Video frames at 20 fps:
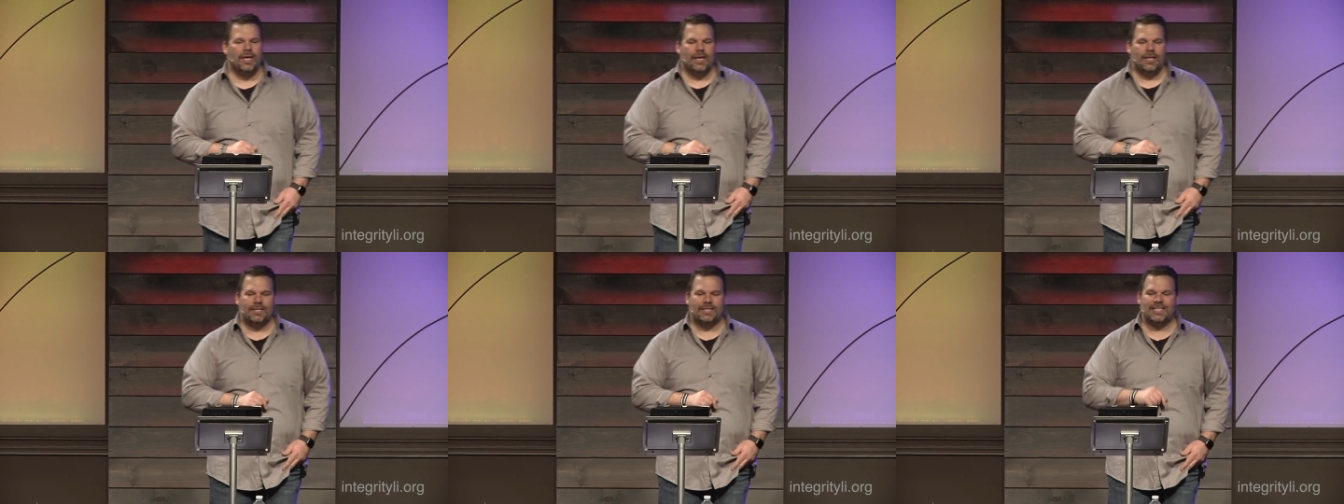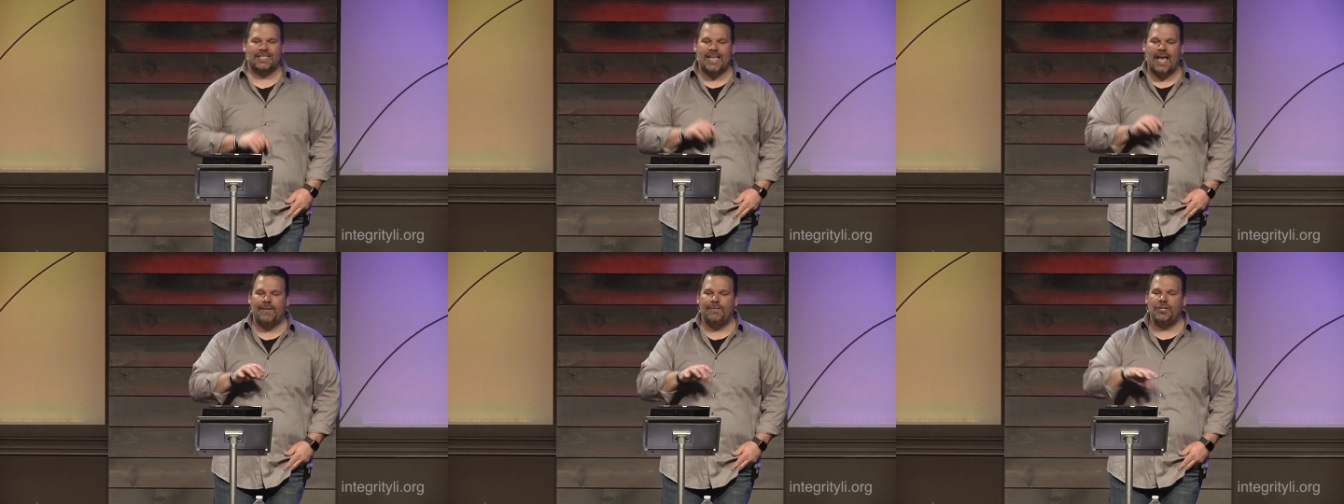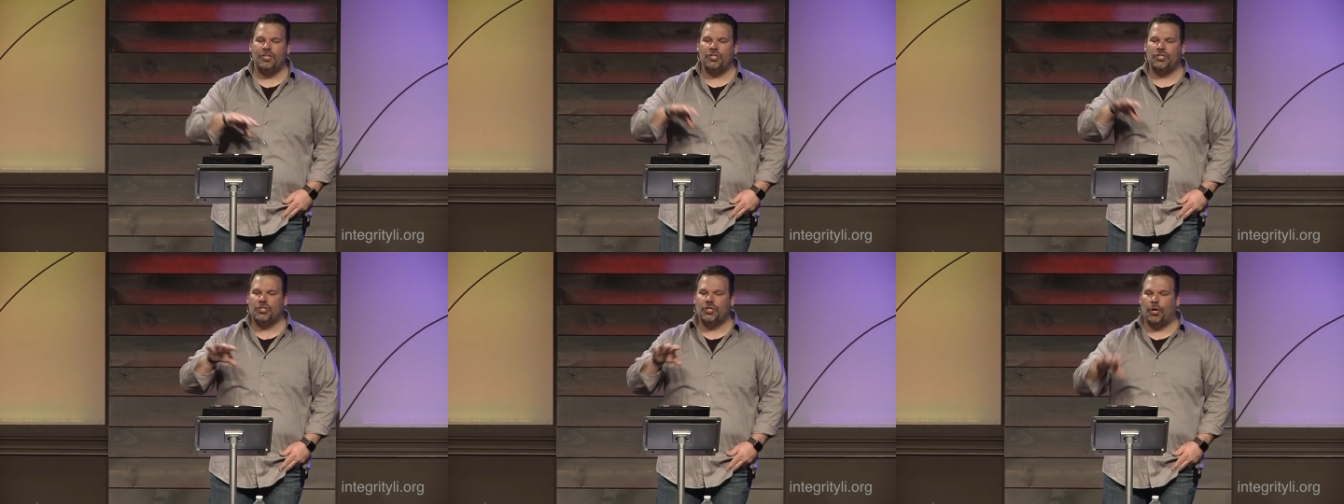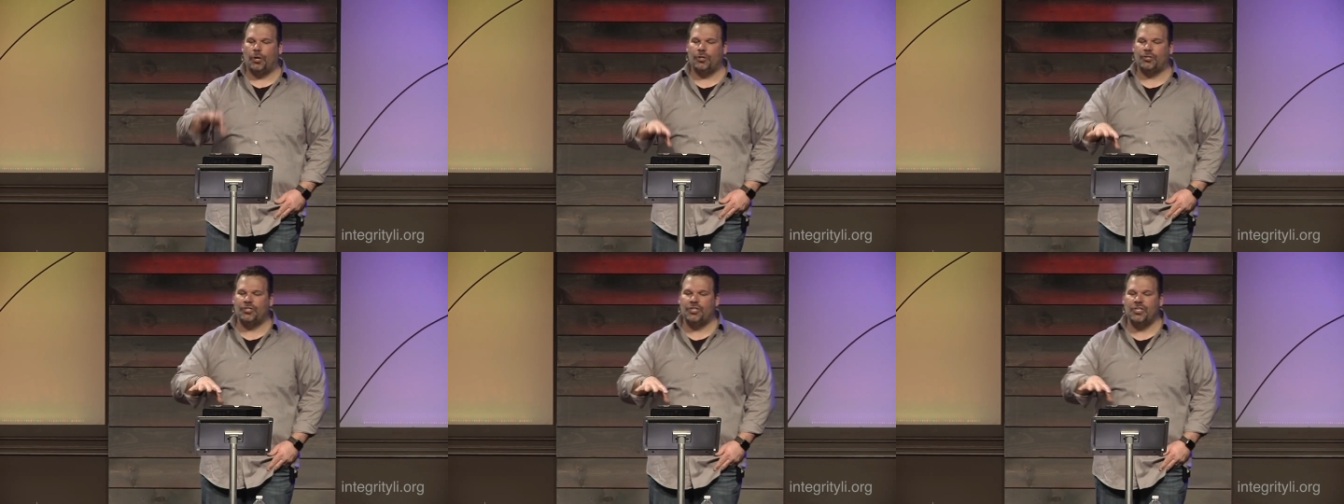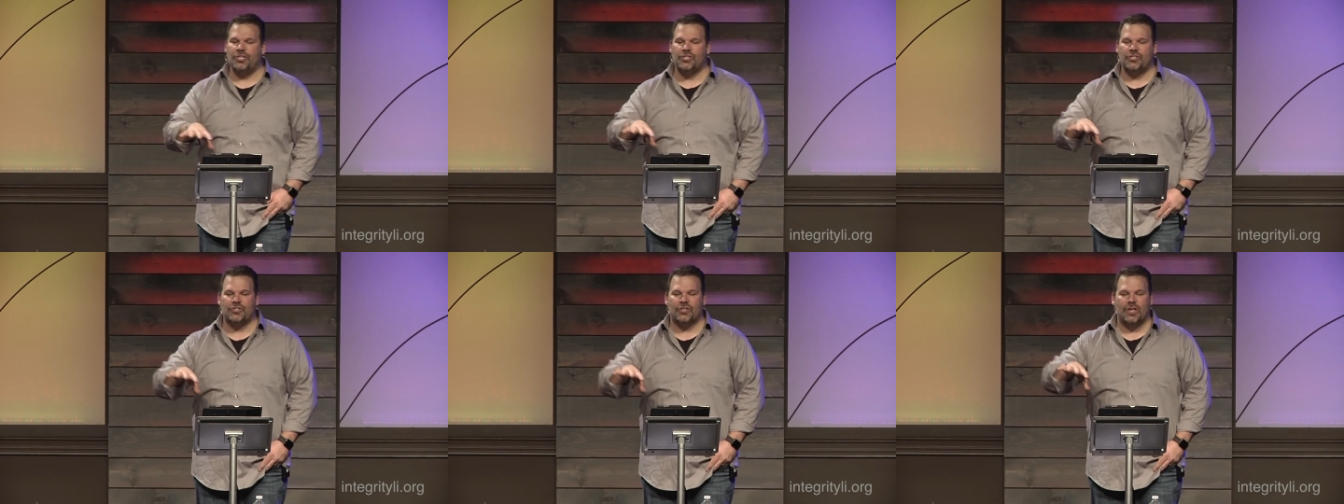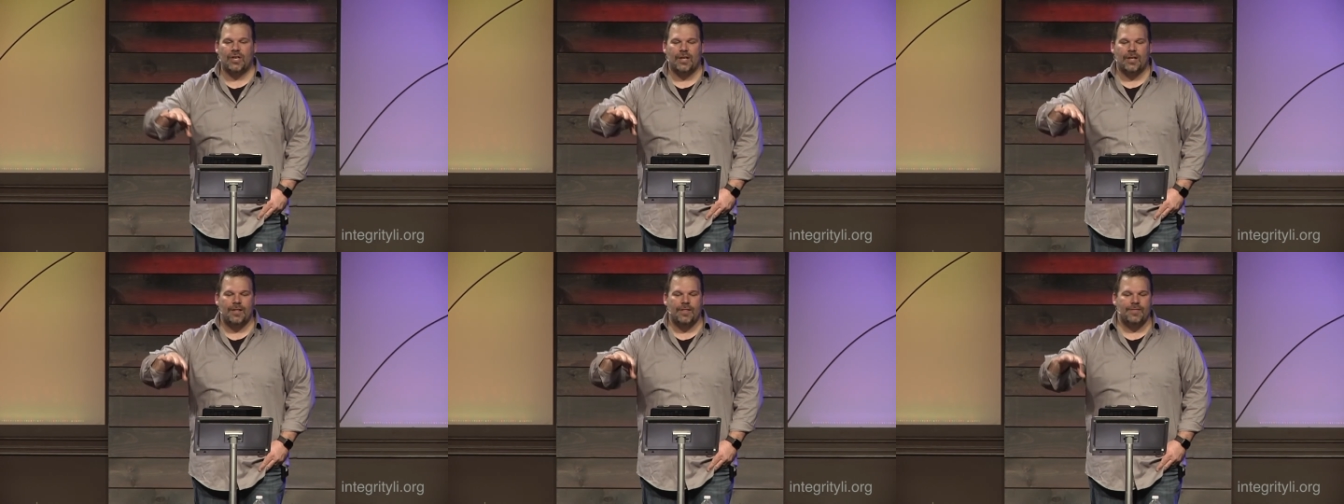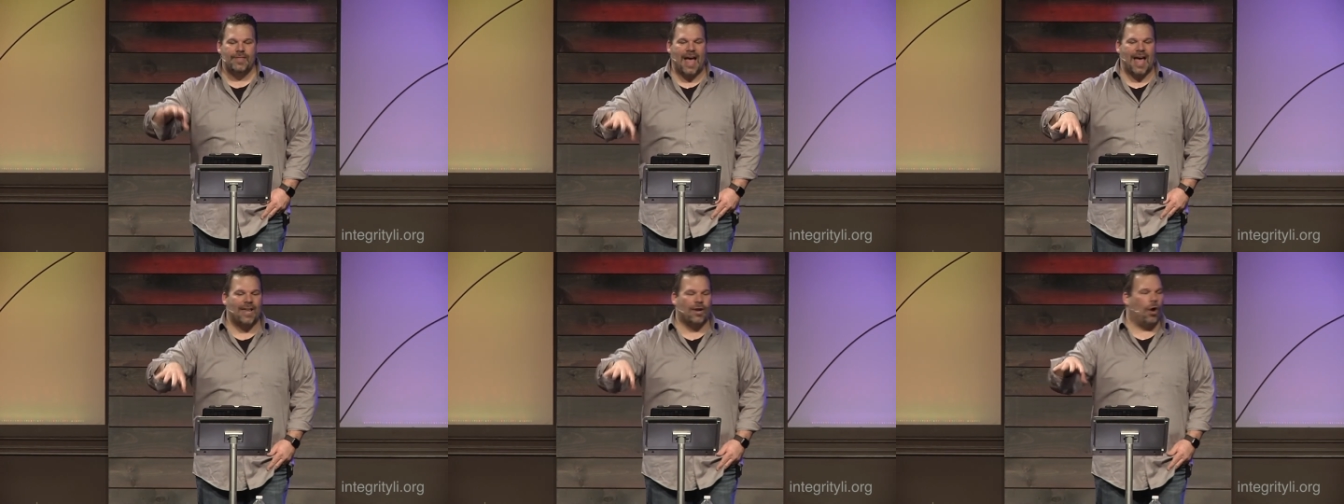seven churches
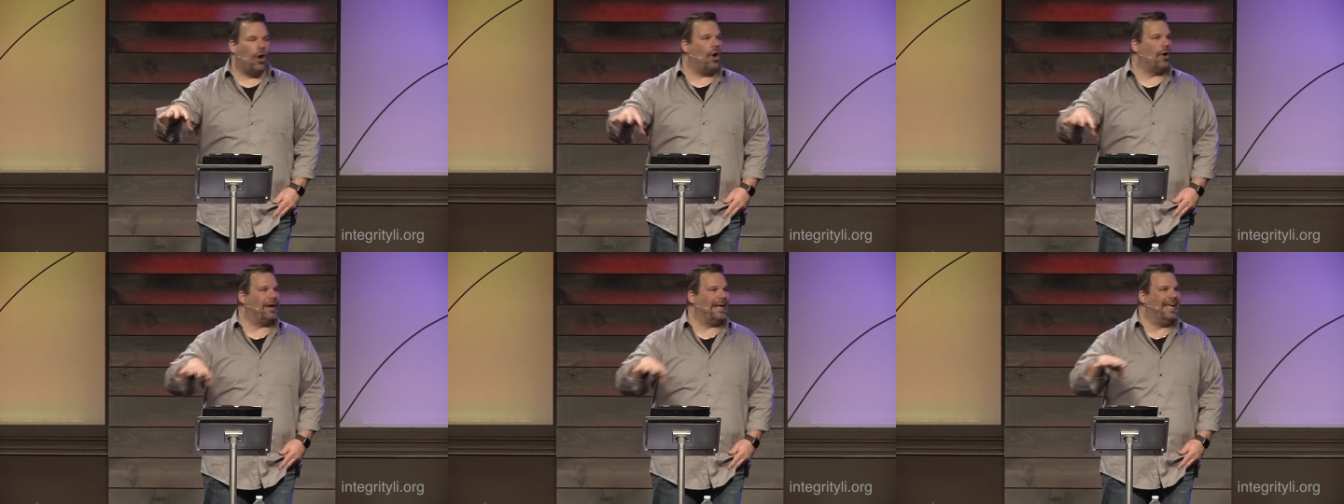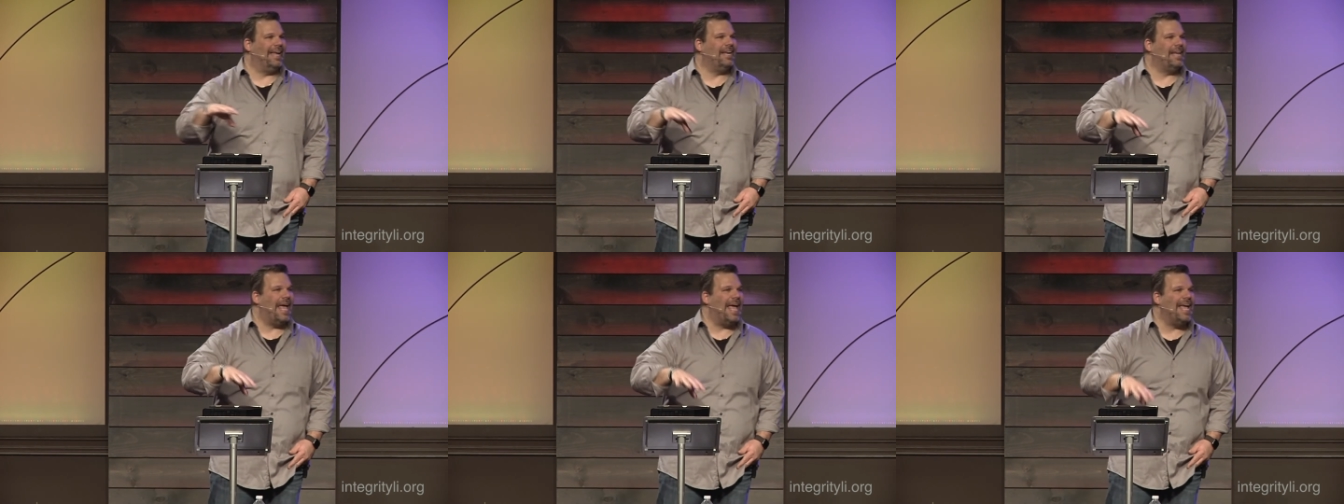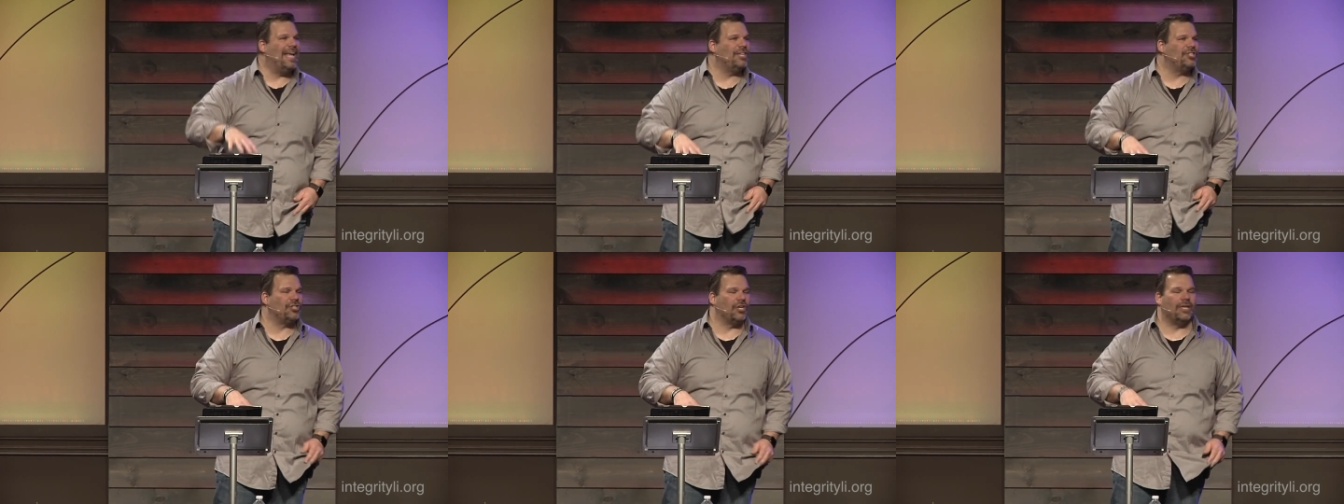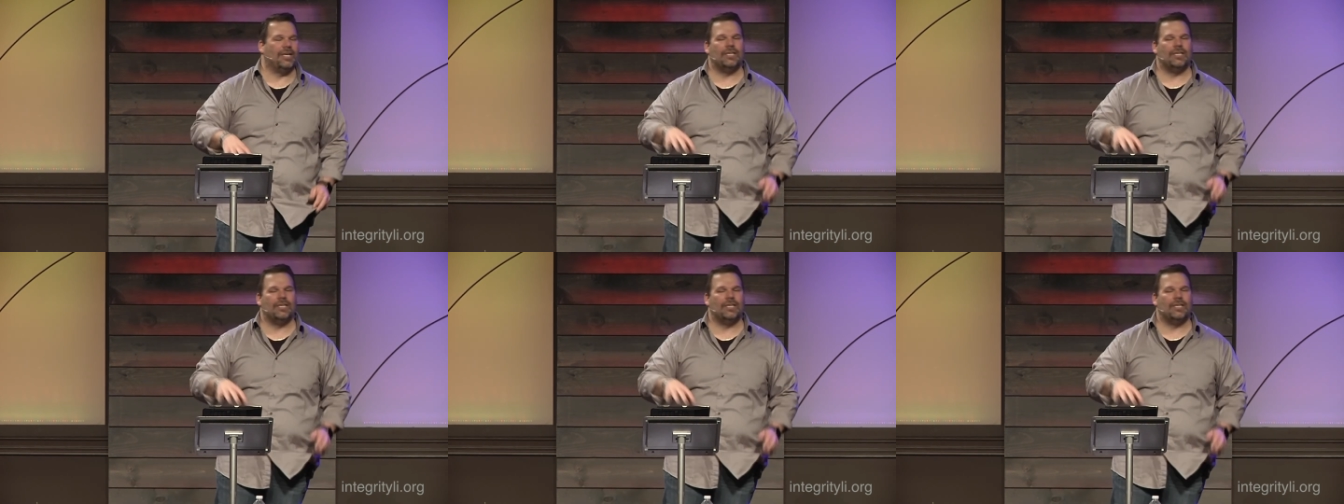that are in Asia.